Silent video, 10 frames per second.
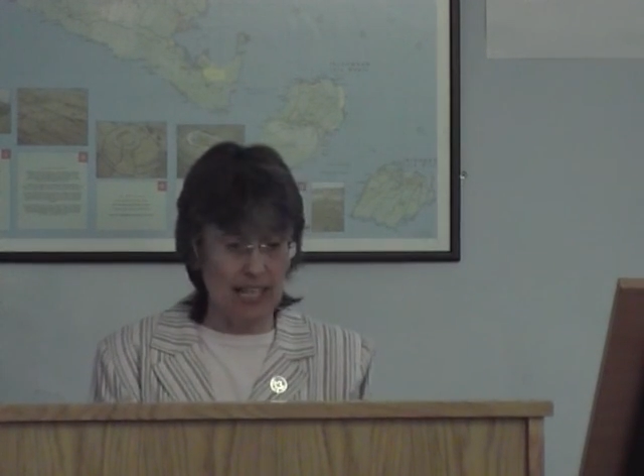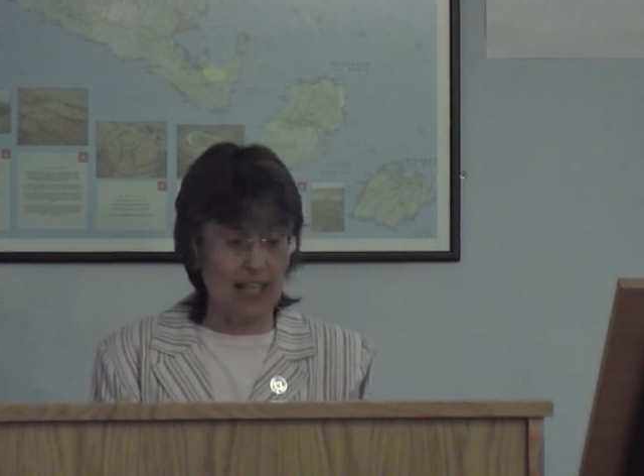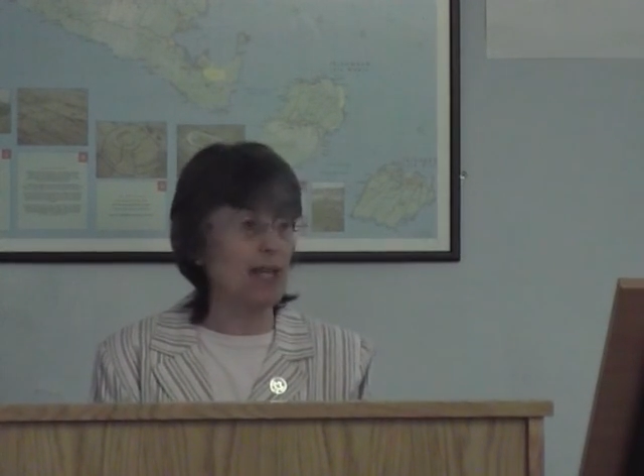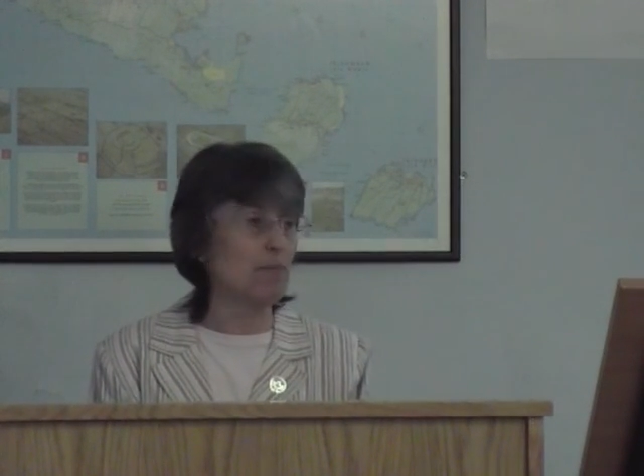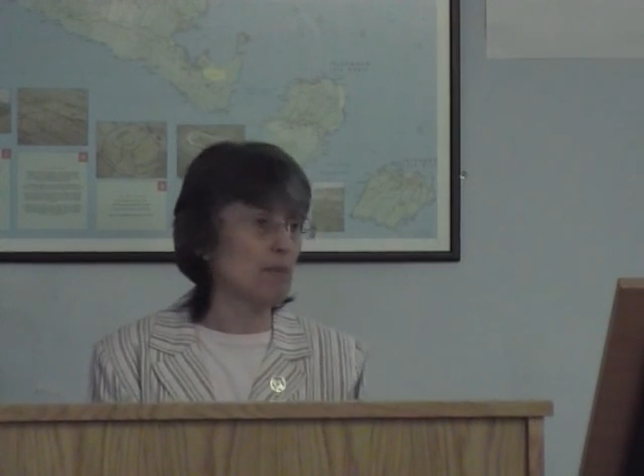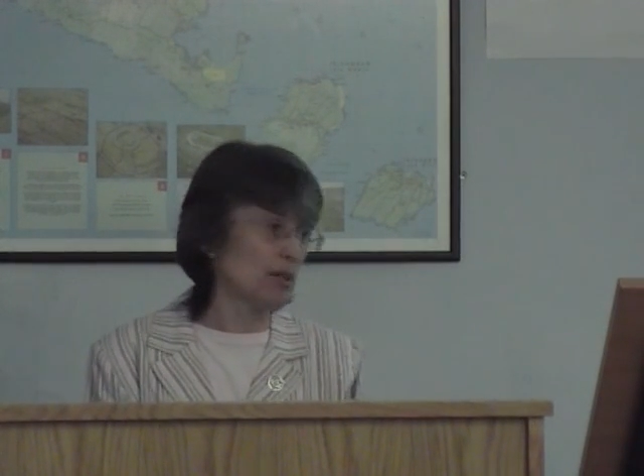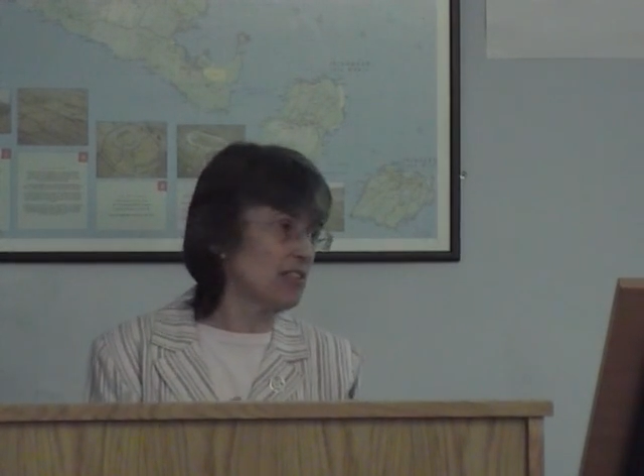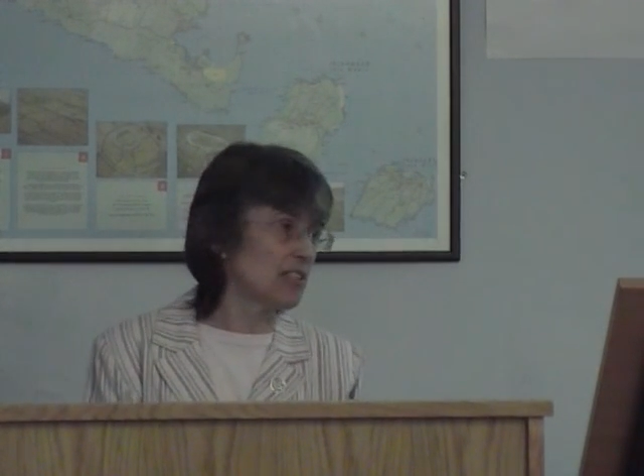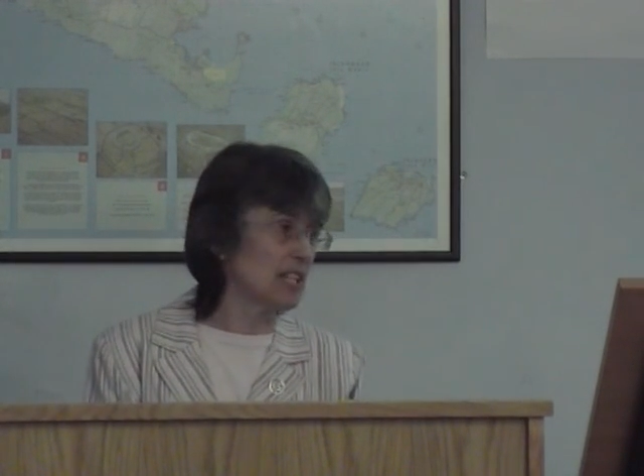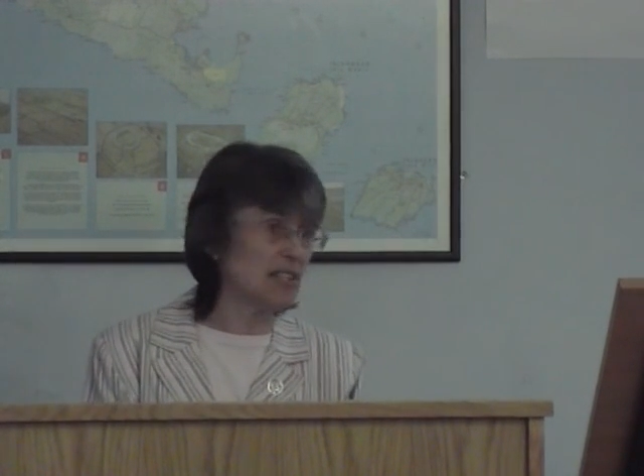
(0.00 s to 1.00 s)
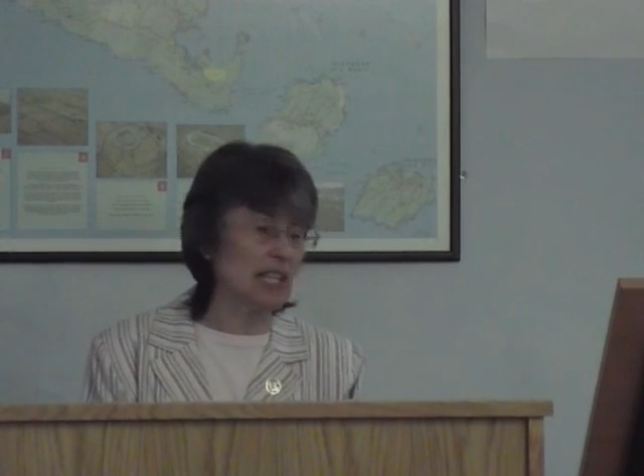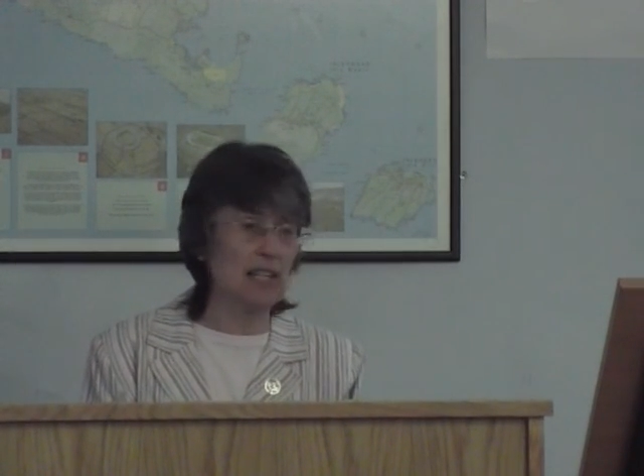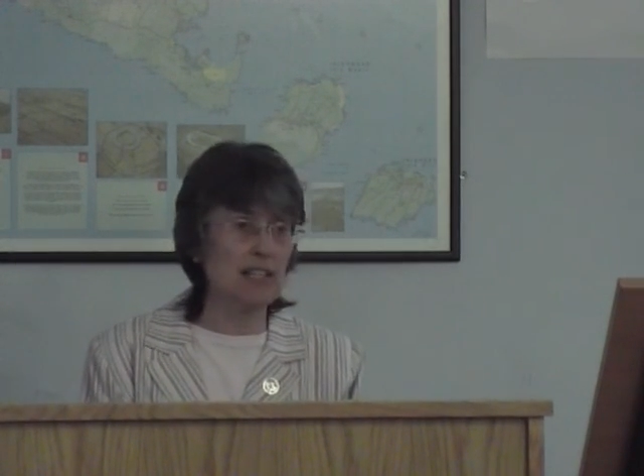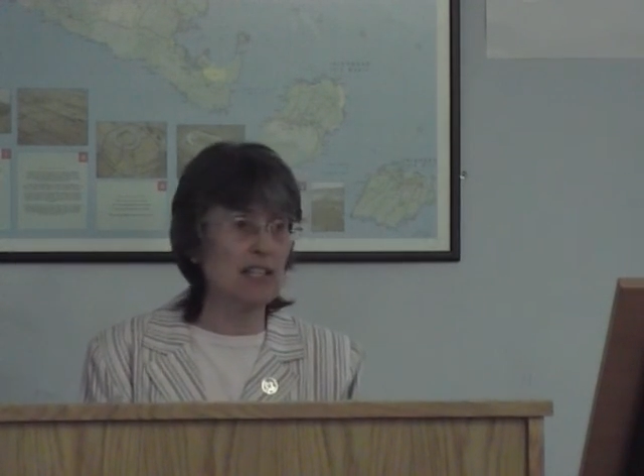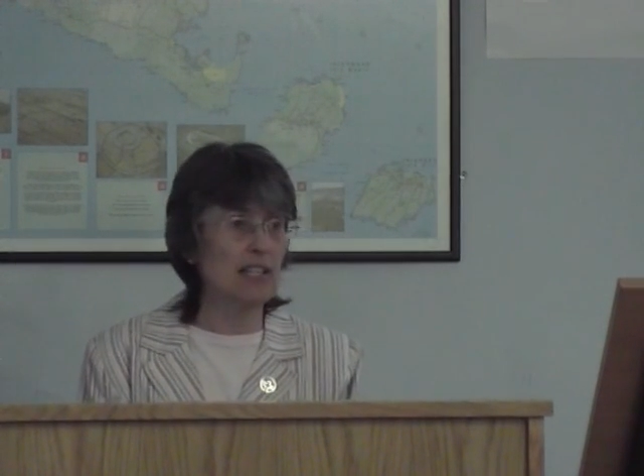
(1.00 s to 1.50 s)
and I personally
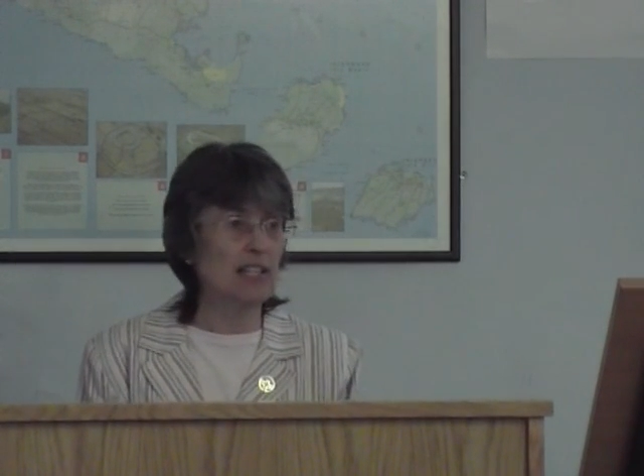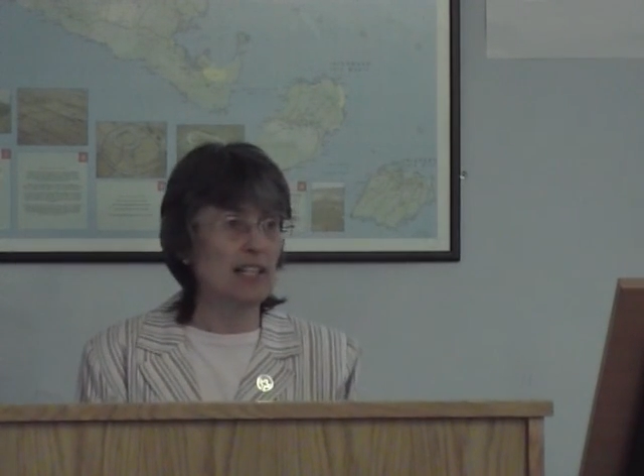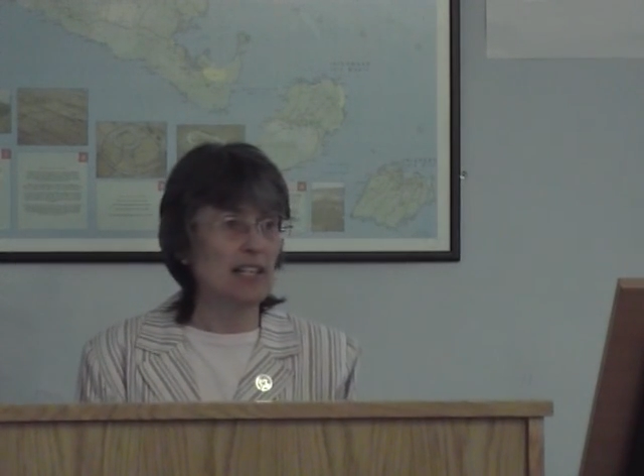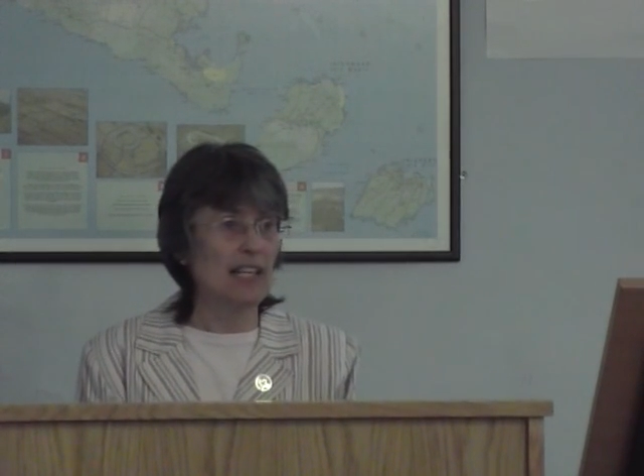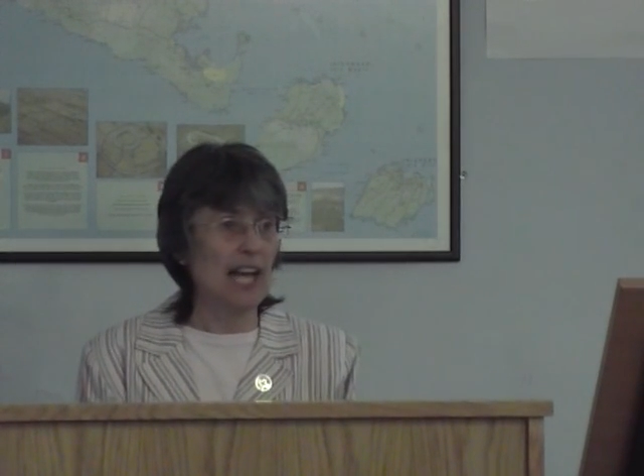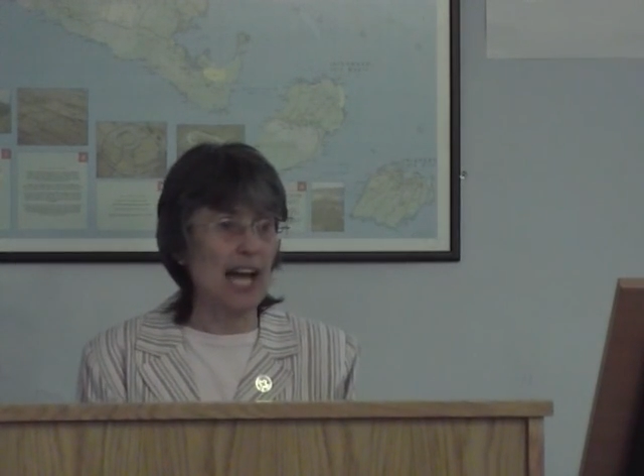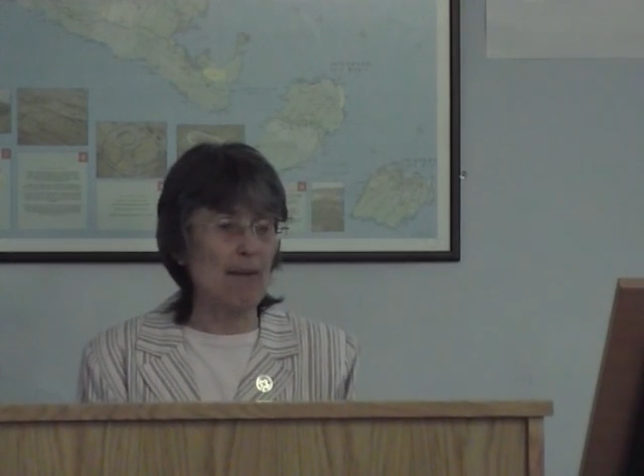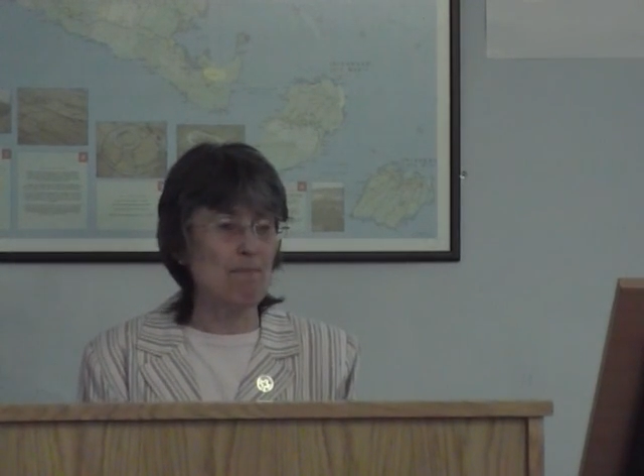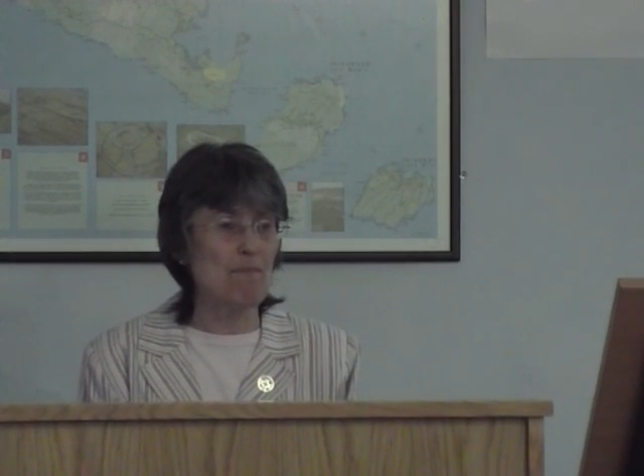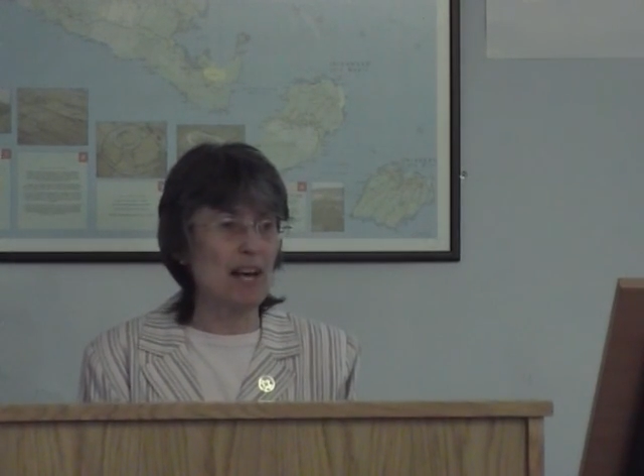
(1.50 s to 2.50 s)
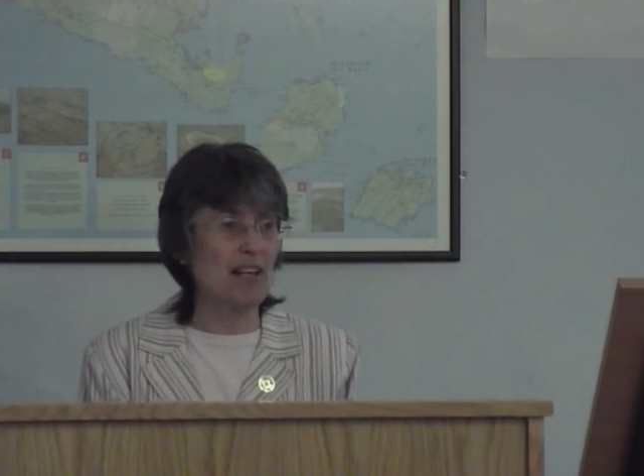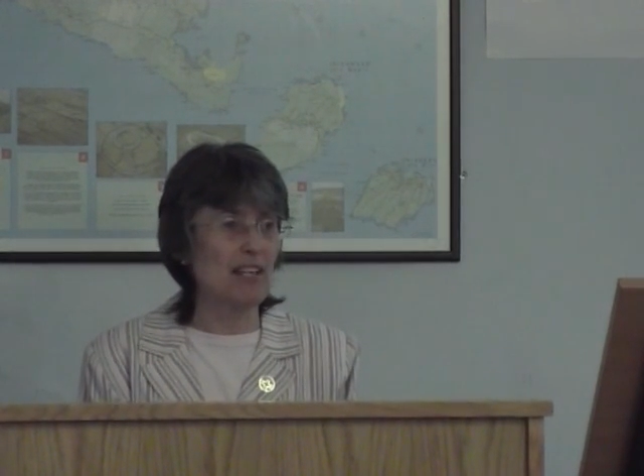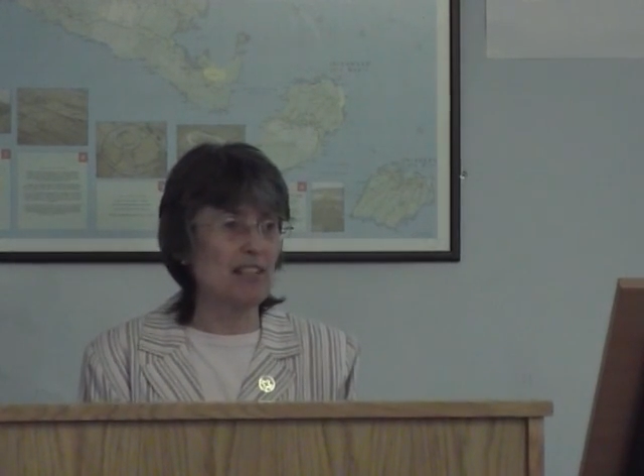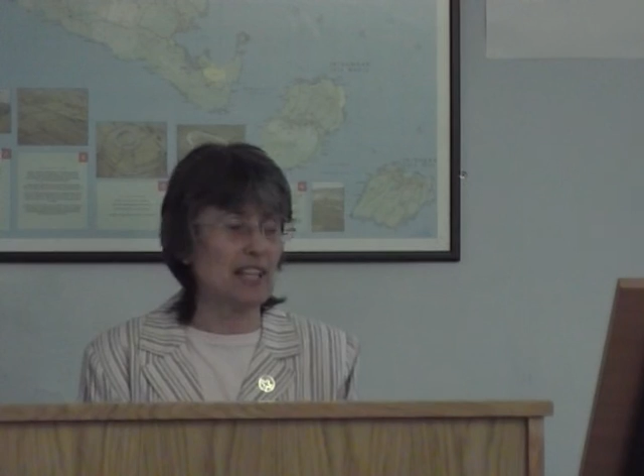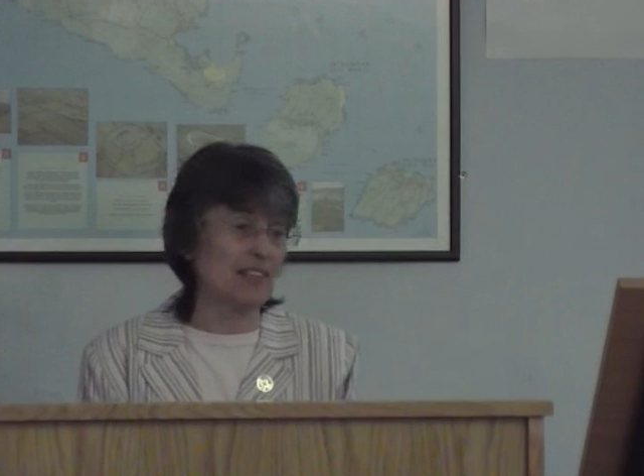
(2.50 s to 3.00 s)
think
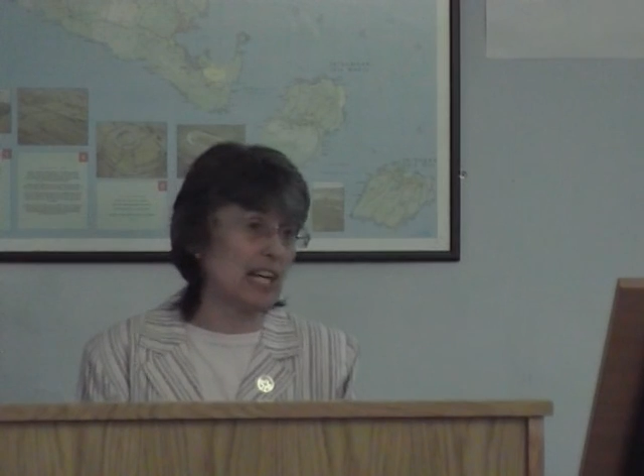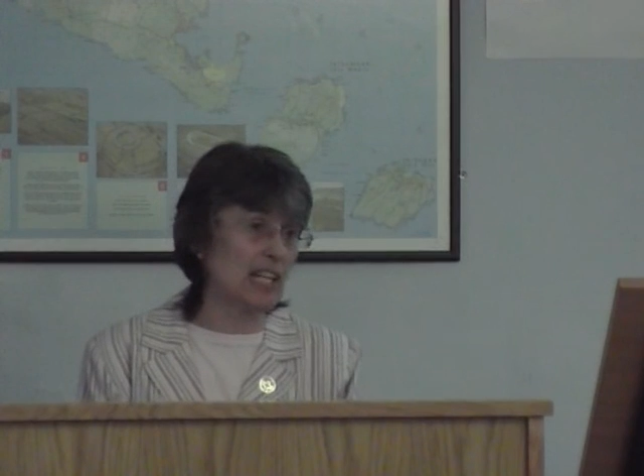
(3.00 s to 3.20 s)
that